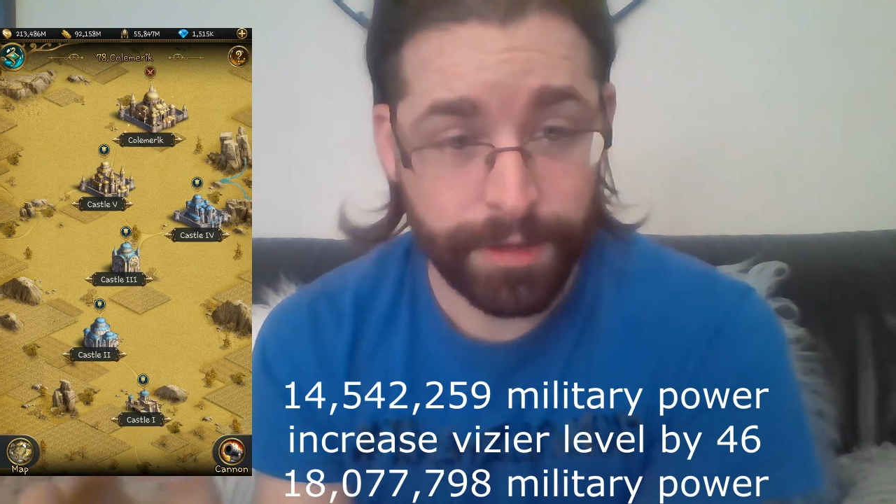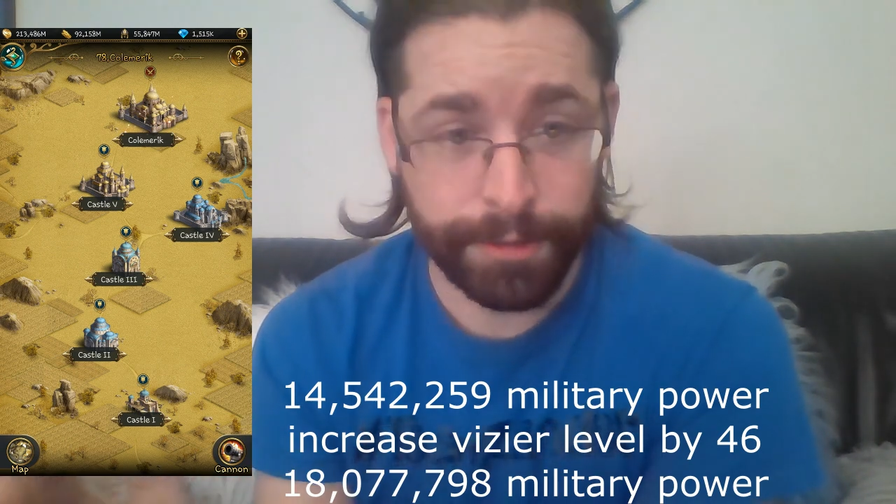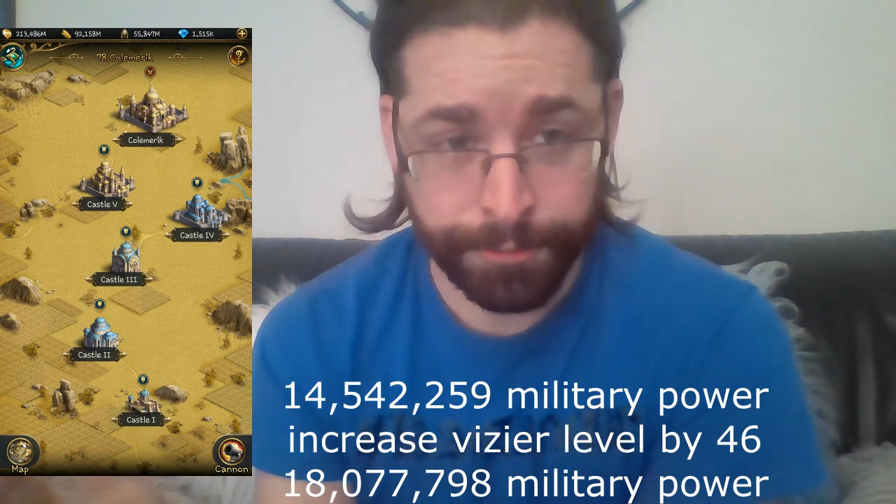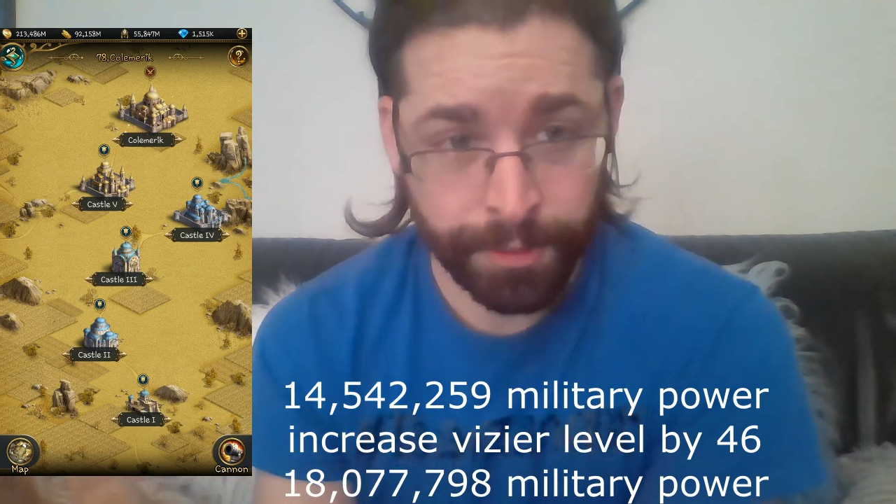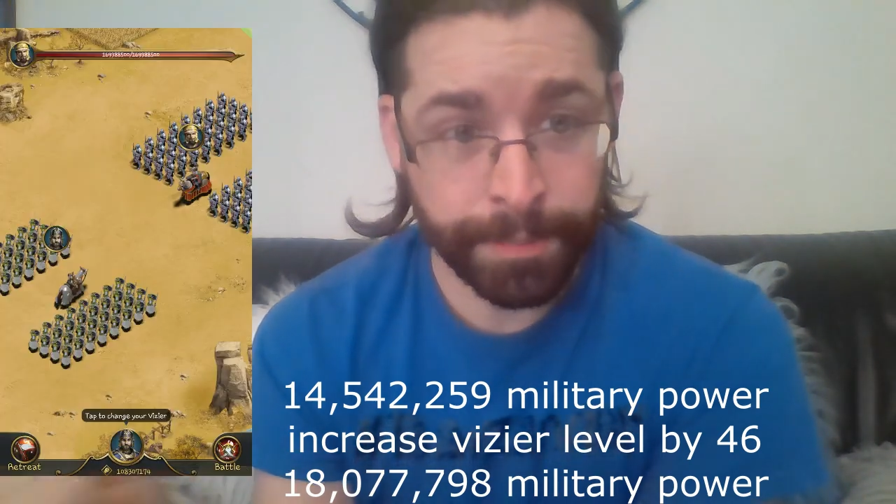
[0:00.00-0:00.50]
a
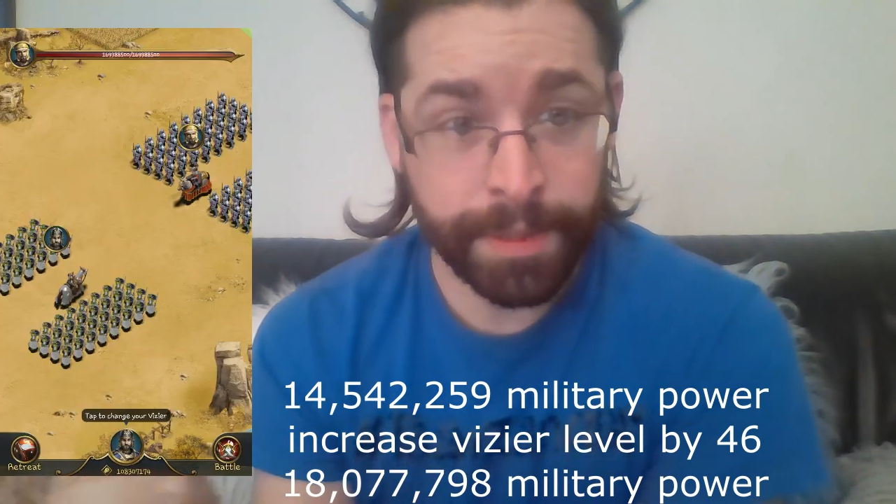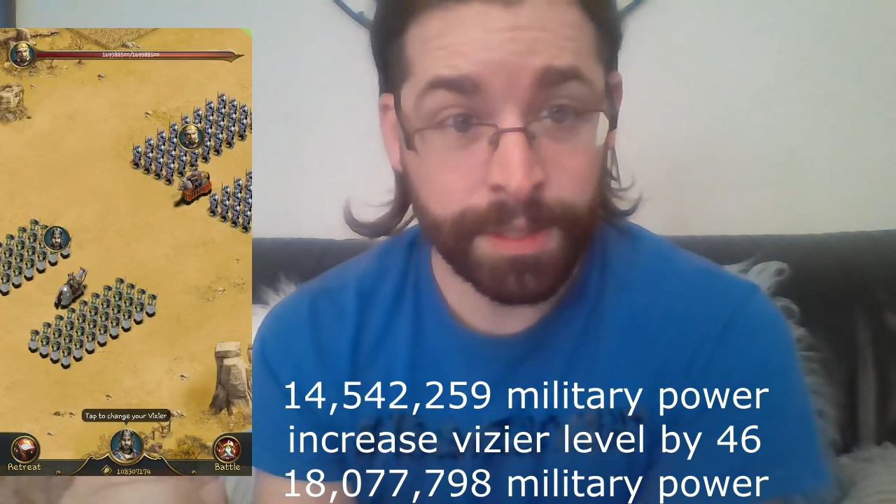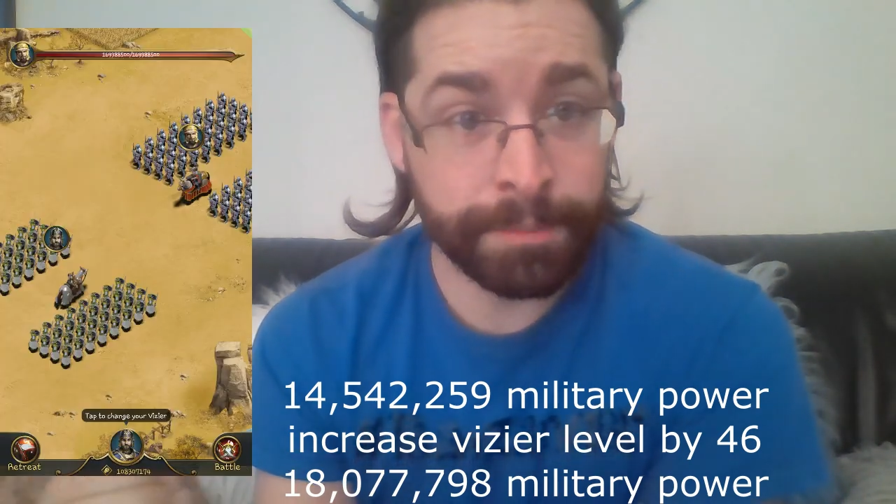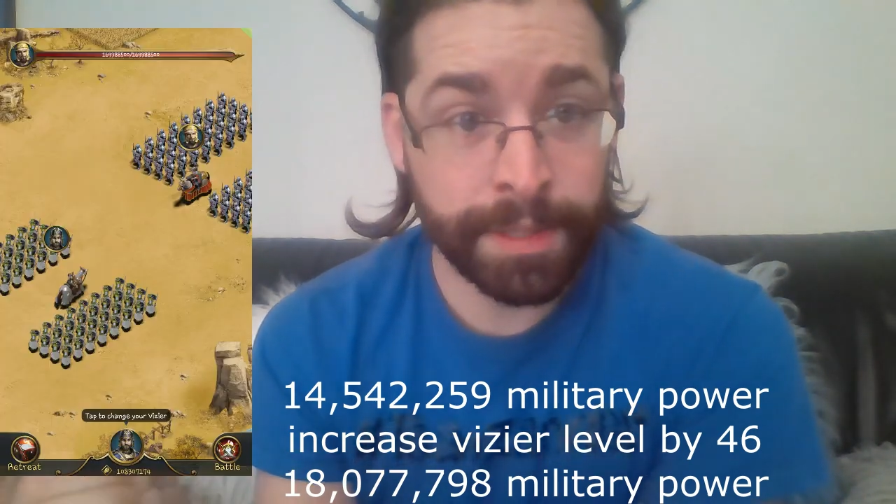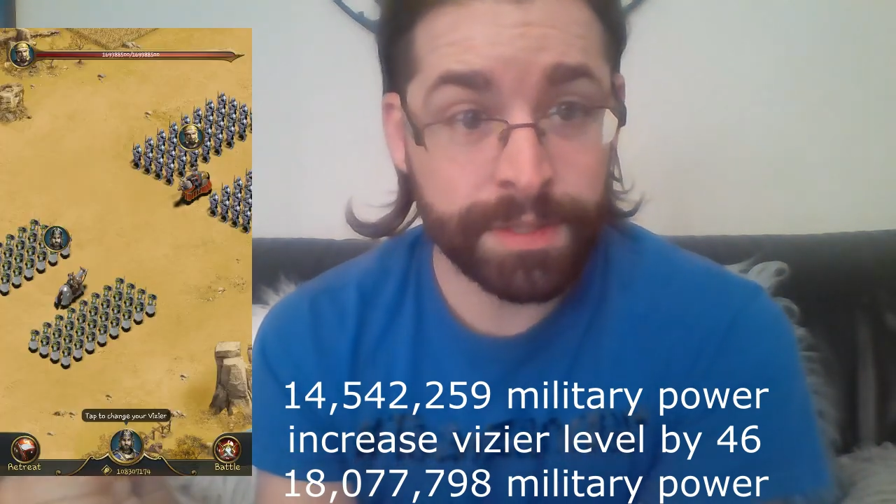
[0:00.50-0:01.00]
few
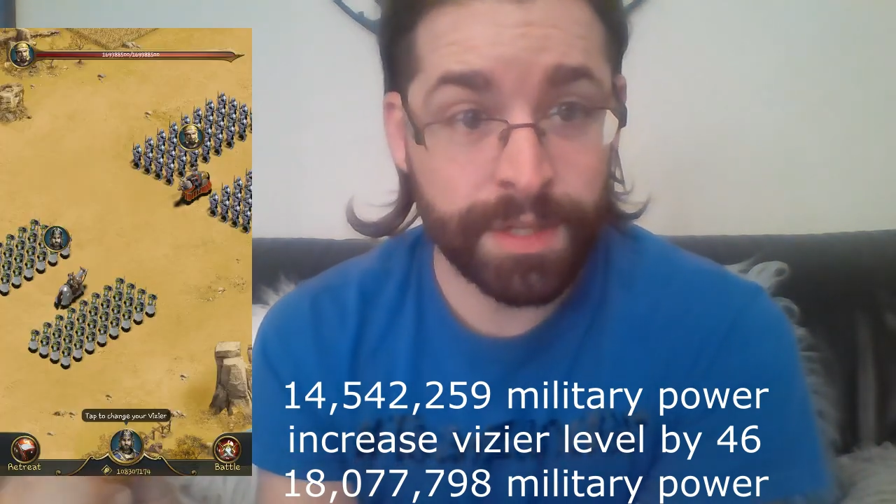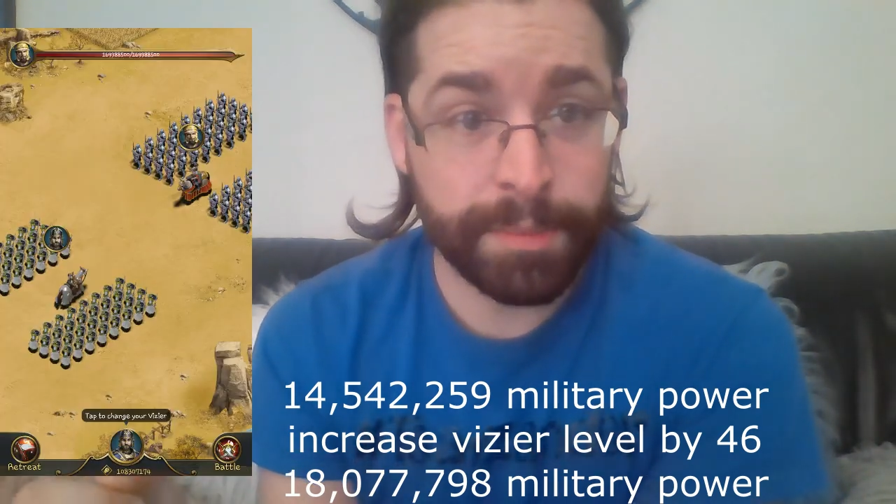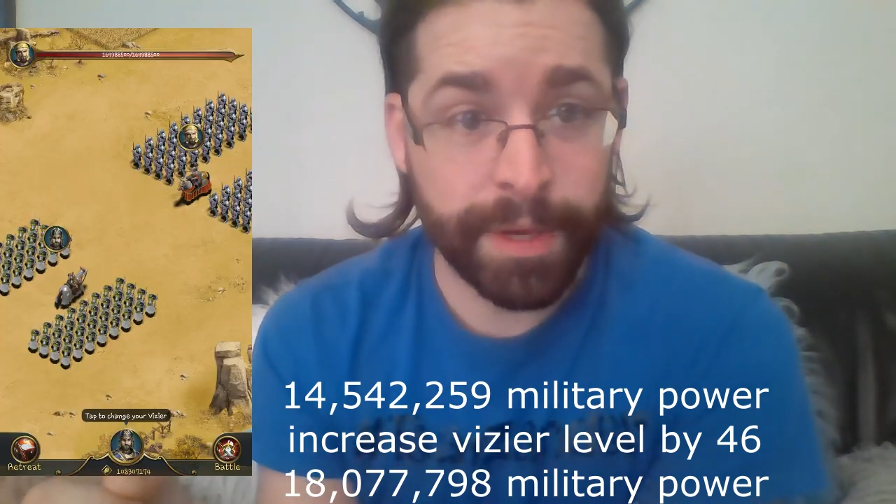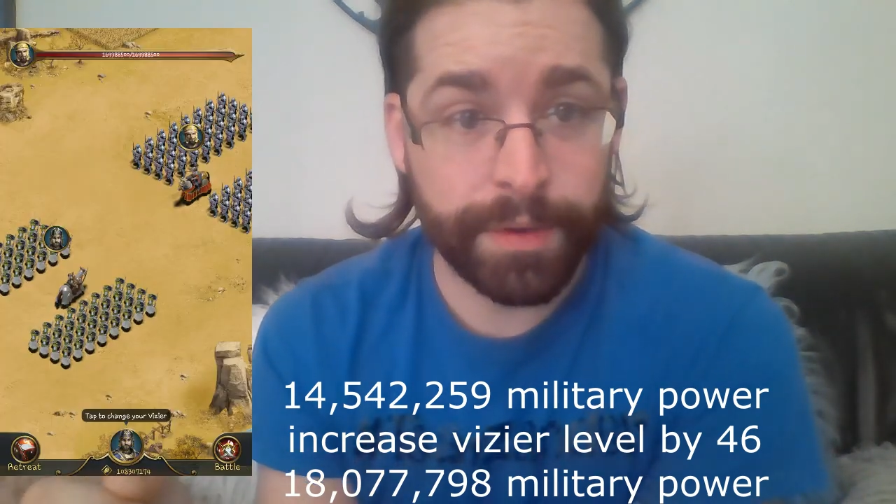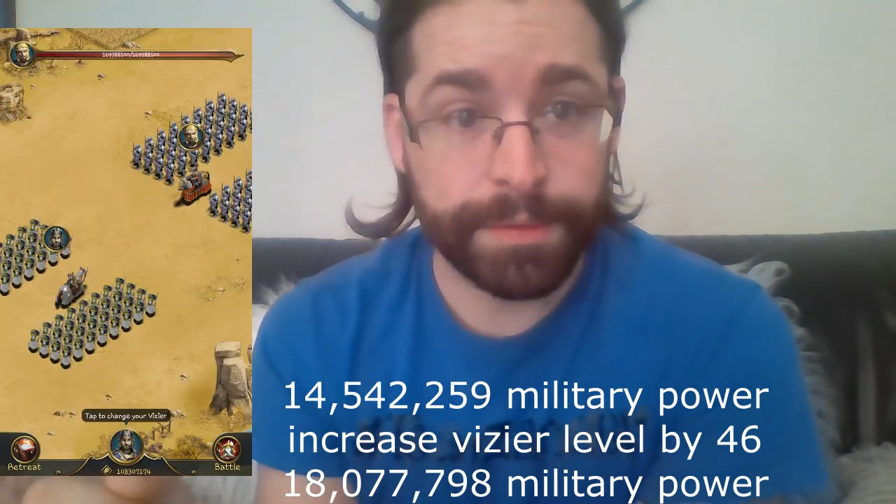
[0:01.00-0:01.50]
million military
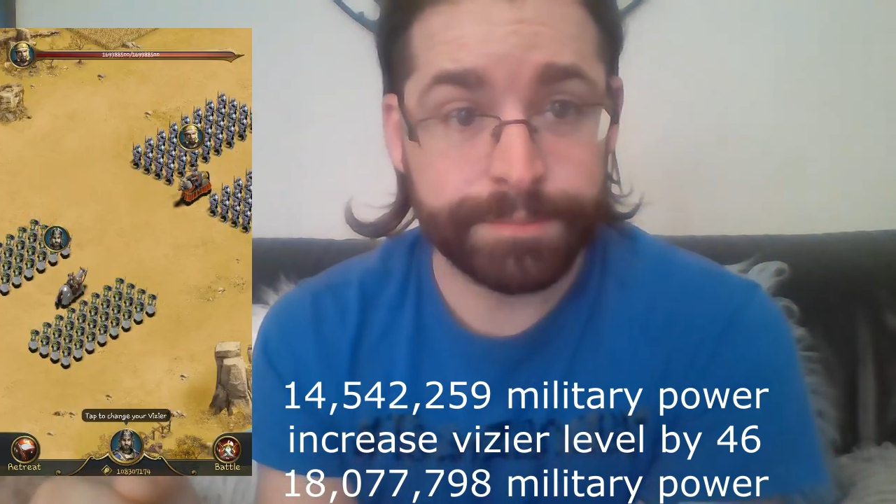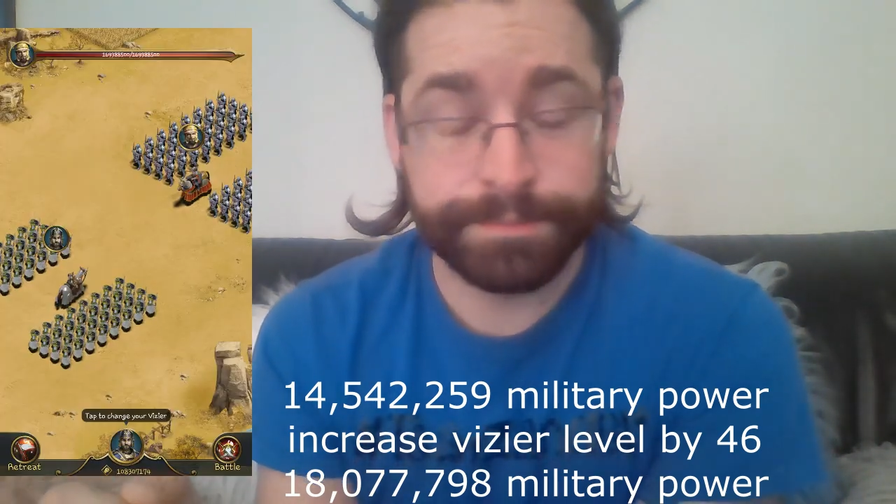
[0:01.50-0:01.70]
power.